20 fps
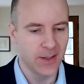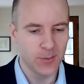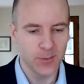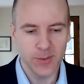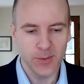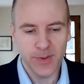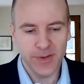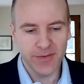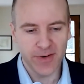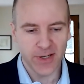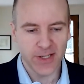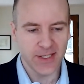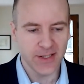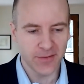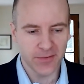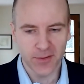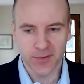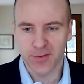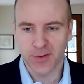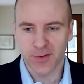would be very
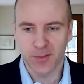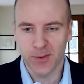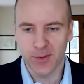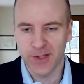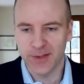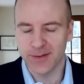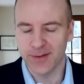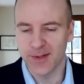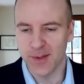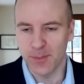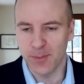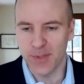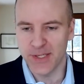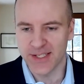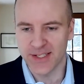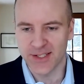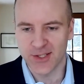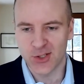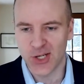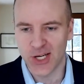different from what the
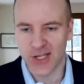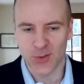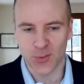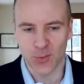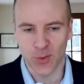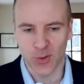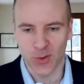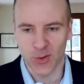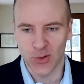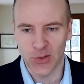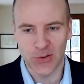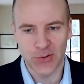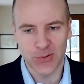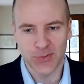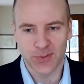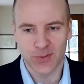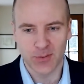business jets world